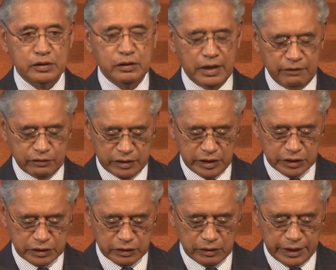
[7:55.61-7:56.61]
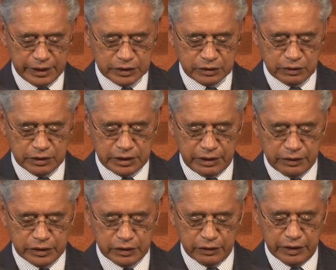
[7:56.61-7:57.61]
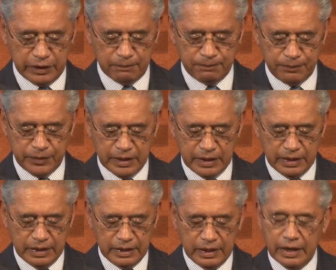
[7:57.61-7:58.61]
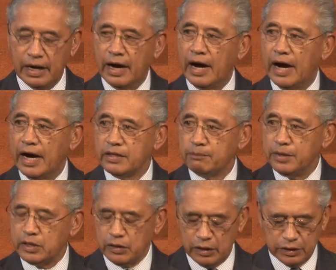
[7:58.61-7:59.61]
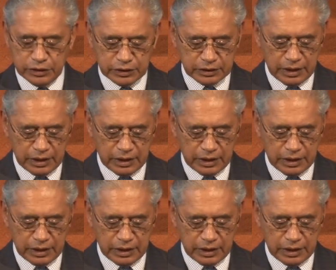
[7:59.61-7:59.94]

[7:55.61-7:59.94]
who have traditional links to the territory, either because